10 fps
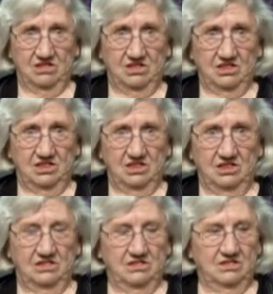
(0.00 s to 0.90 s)

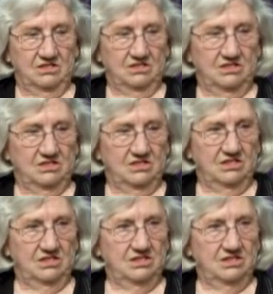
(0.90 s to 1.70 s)
Nothing is said.